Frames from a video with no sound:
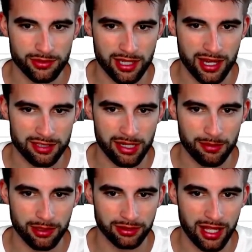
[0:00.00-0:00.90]
which has made
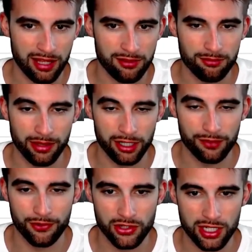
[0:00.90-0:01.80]
him a lot better
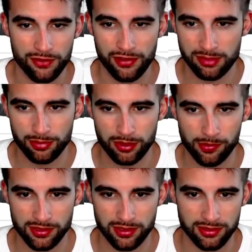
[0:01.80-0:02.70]
for DFS
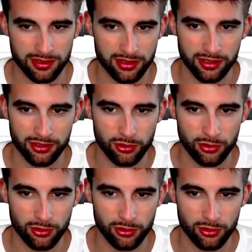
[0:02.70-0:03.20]
purposes this year.